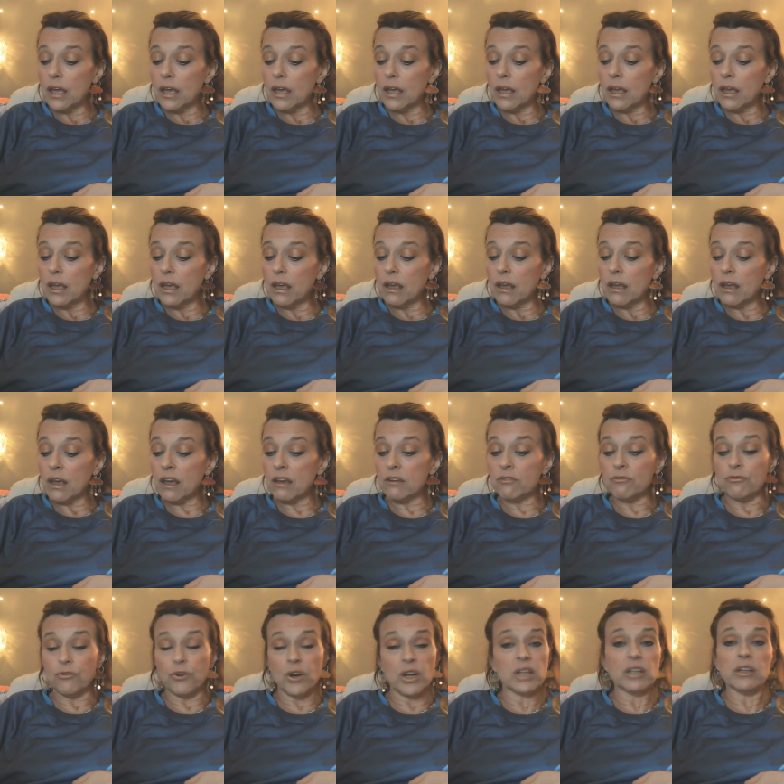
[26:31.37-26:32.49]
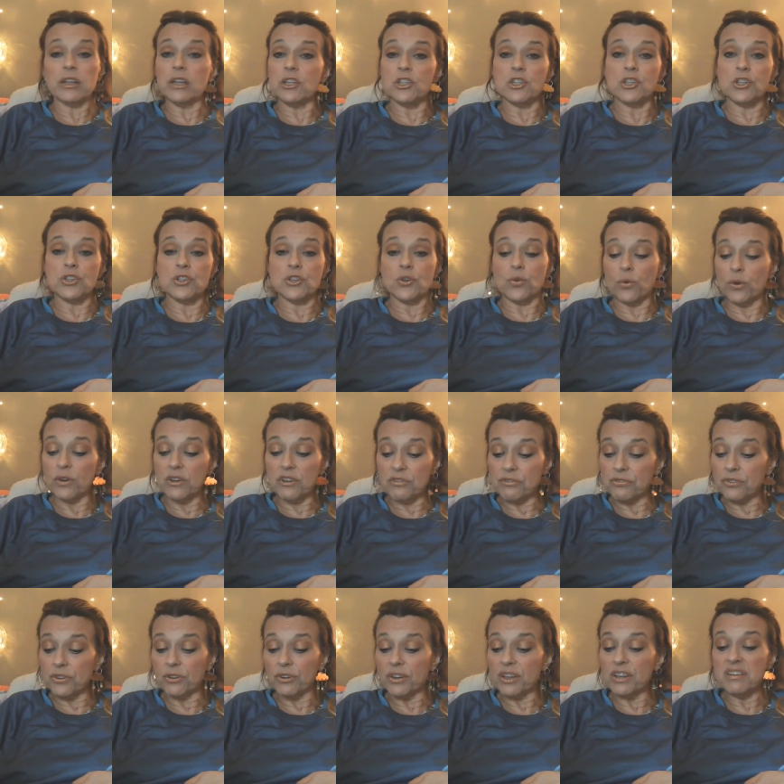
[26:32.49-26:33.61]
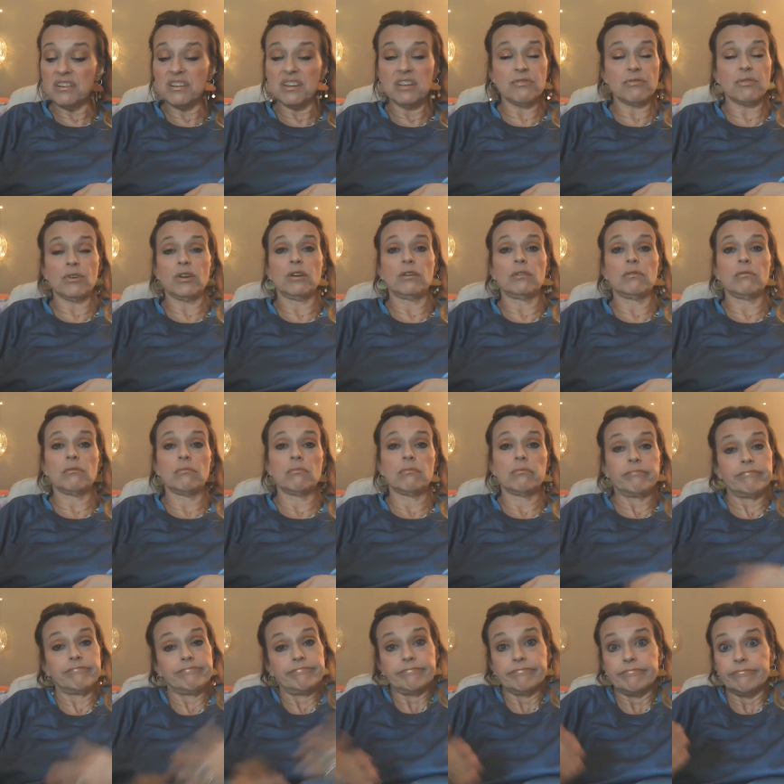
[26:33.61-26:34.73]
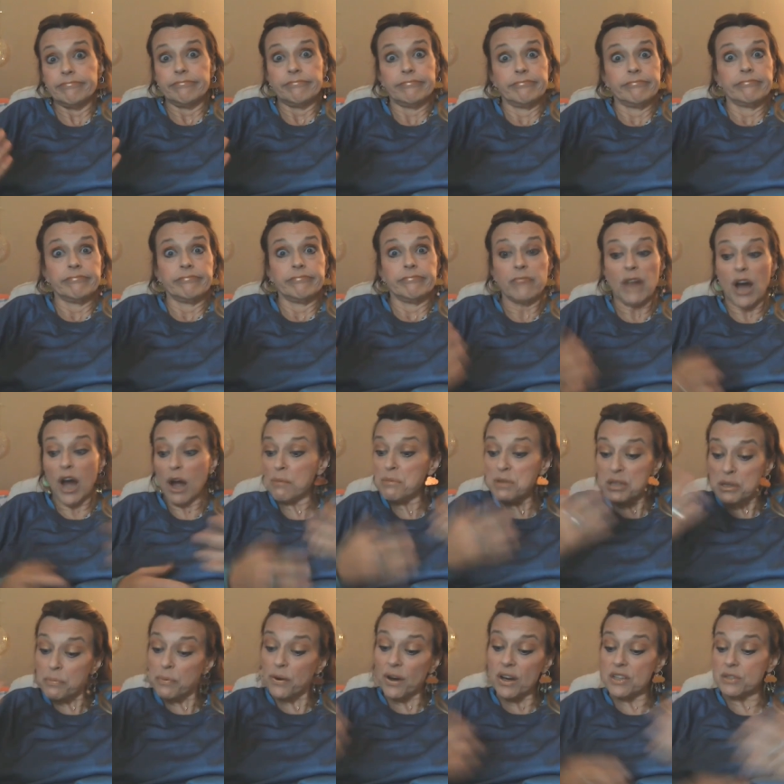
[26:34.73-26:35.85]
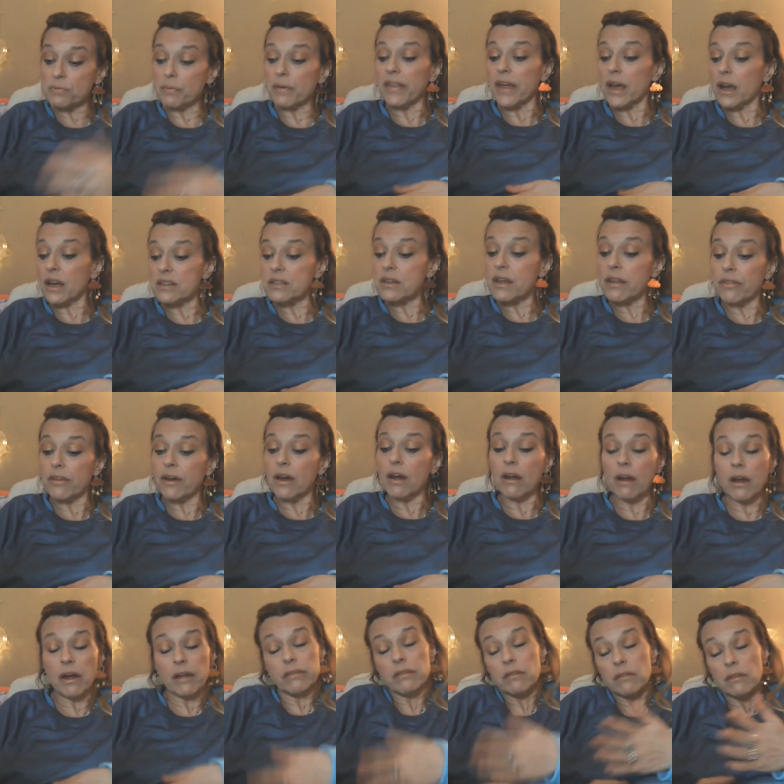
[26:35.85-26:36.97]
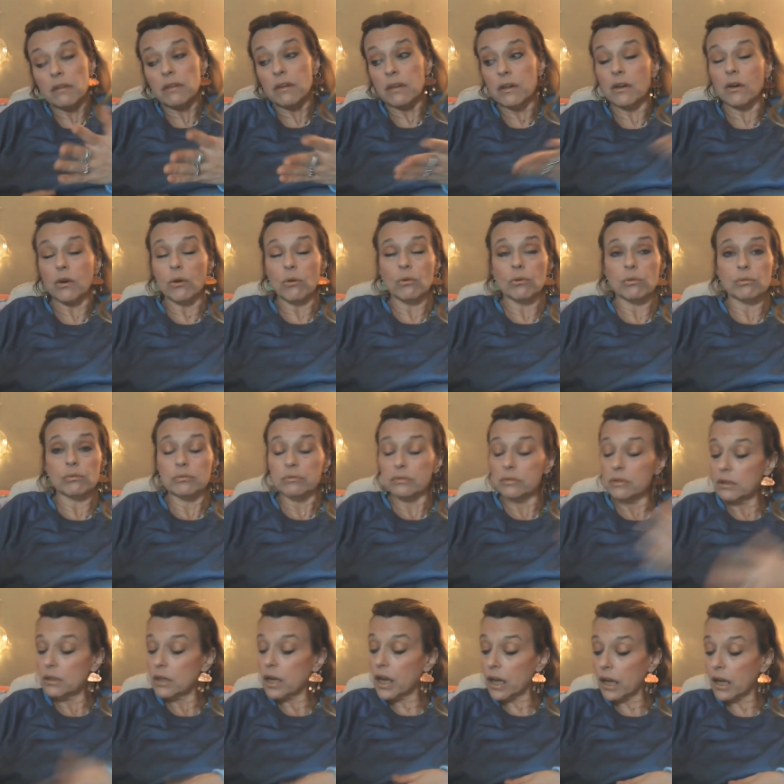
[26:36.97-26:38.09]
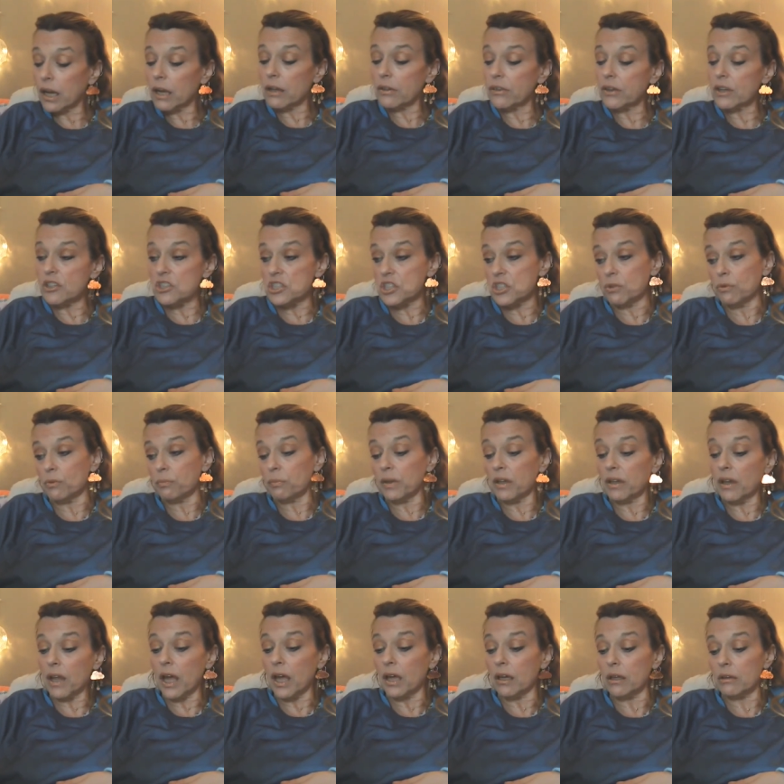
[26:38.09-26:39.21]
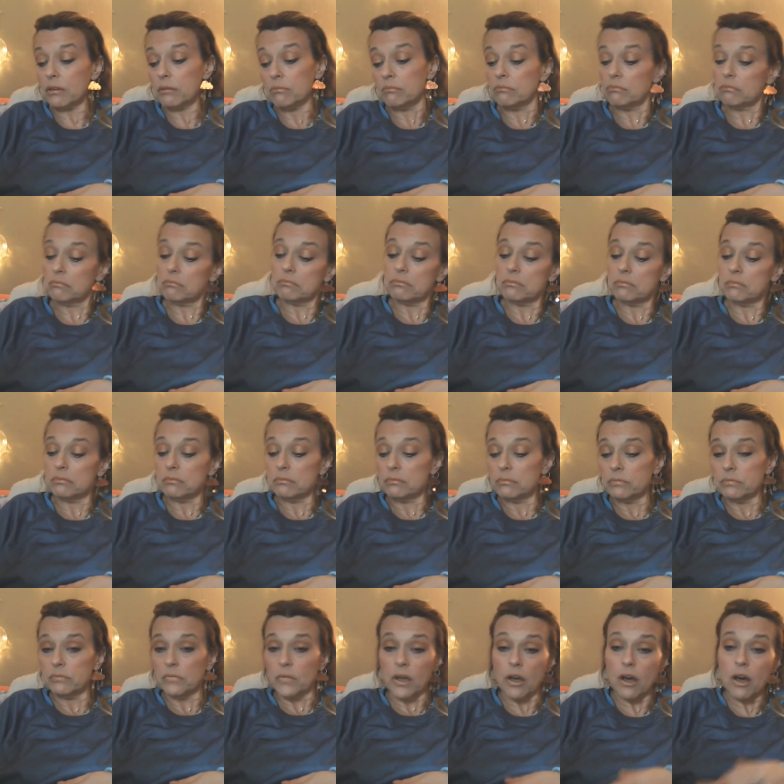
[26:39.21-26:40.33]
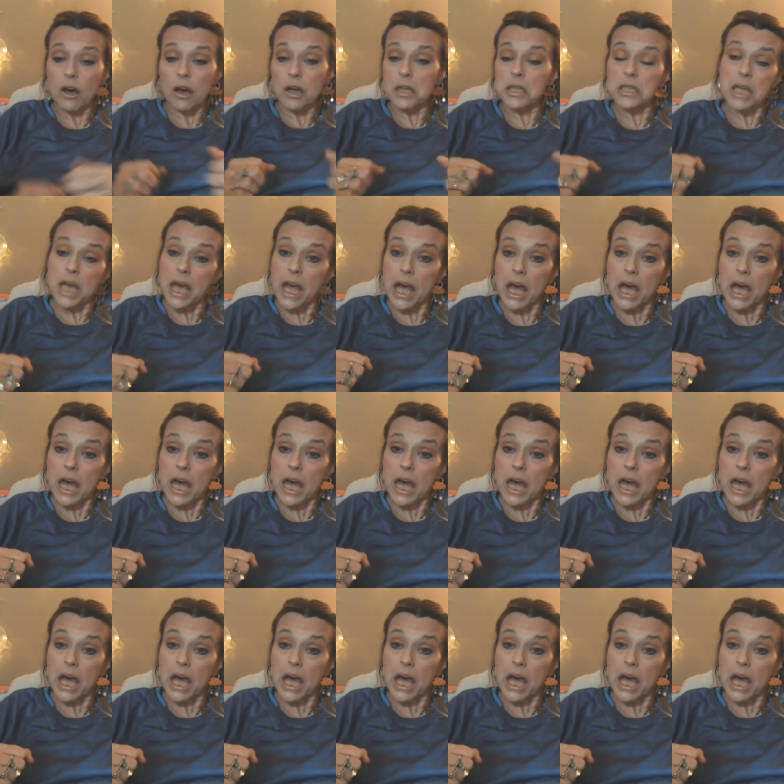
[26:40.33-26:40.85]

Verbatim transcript: And frankly, she's going to feel indifferent. I'm surprised by that because I thought I, you know, I kind of thought she would be like, "Oh, Dad."